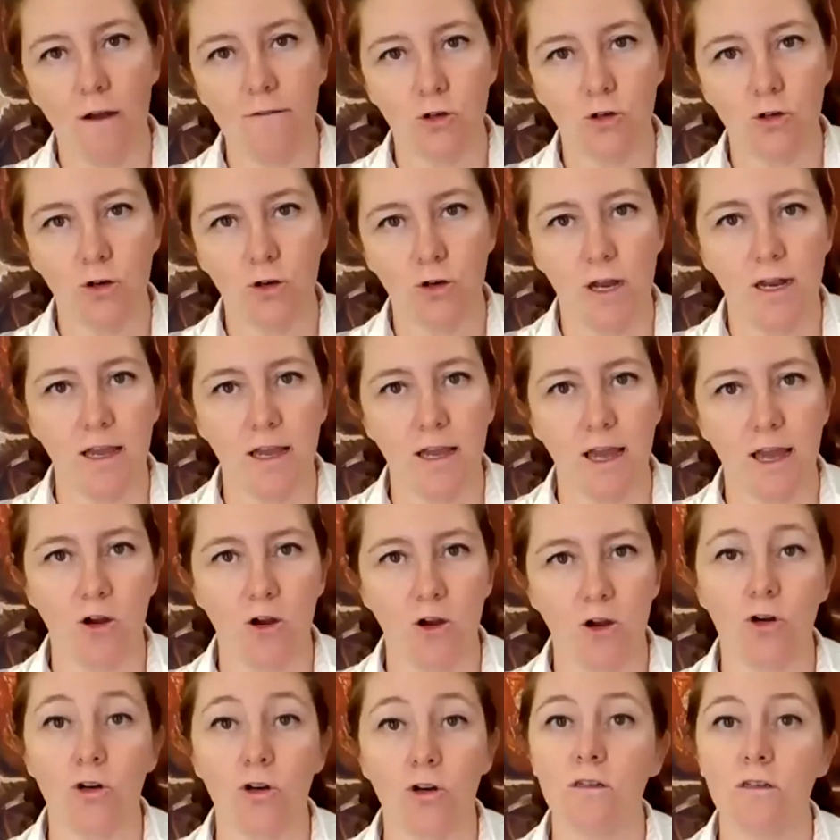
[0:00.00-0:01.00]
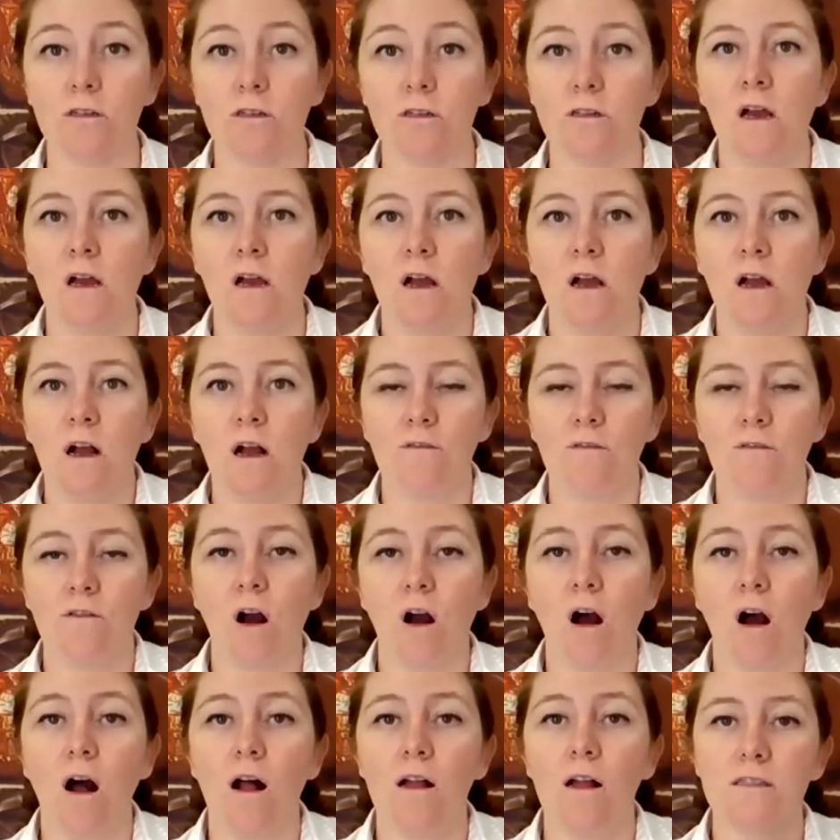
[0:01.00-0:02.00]
creating a curtain of
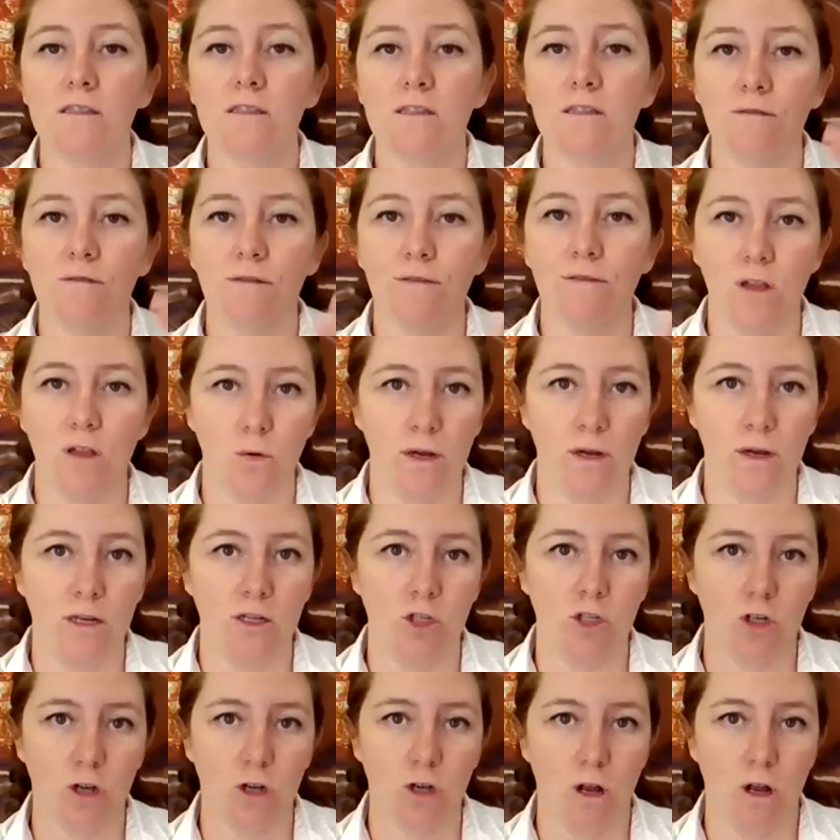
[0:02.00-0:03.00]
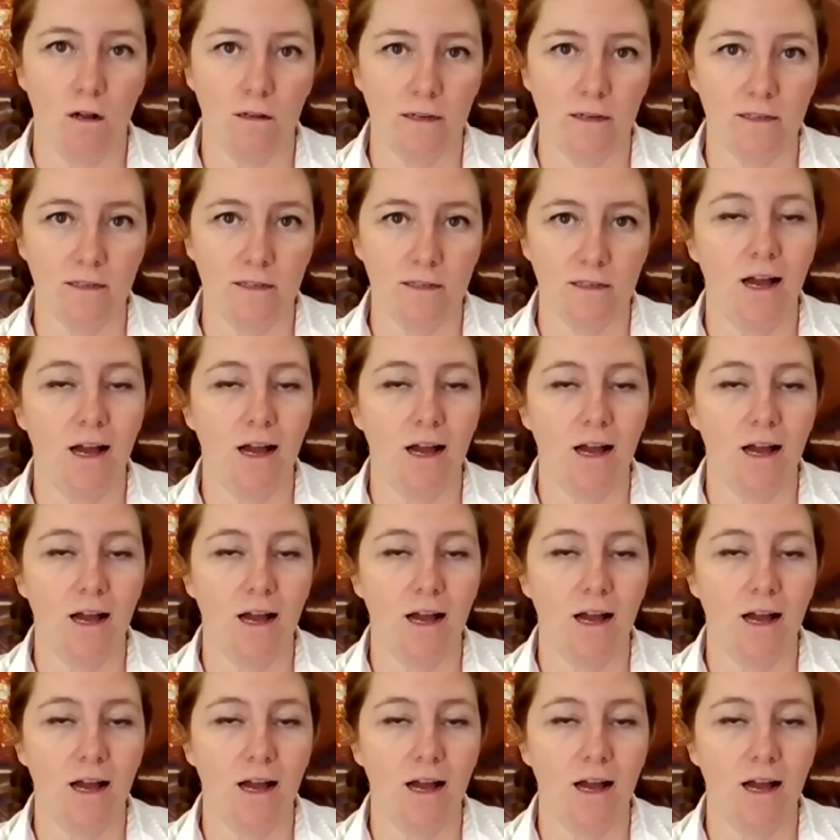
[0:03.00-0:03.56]
constant flowing chocolate.